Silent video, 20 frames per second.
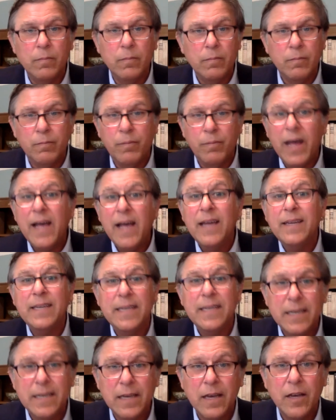
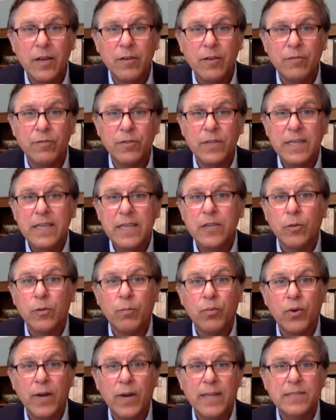body of legal
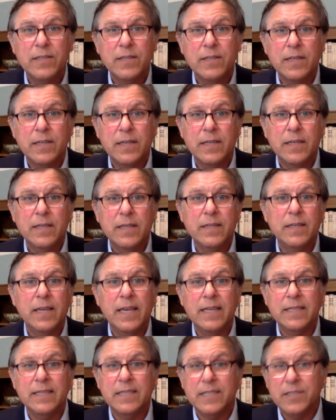precedent
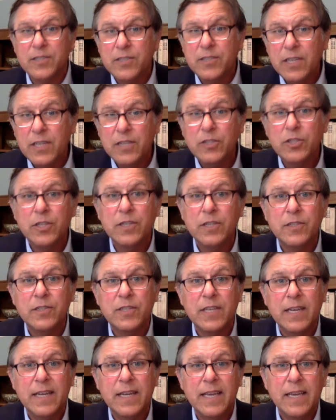and
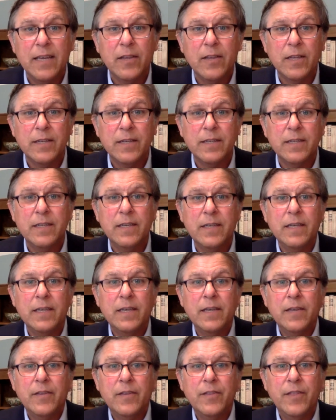decisions in England
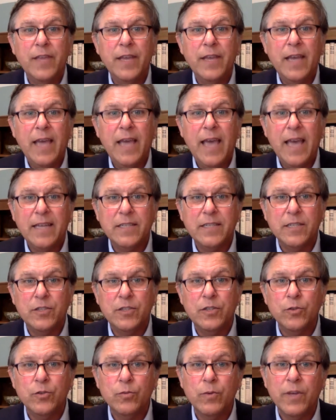that had to
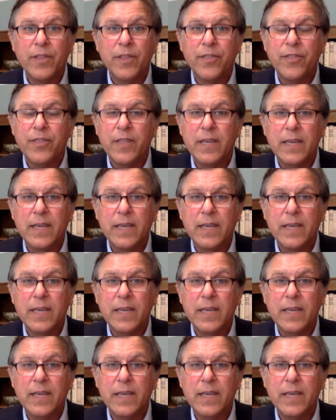do with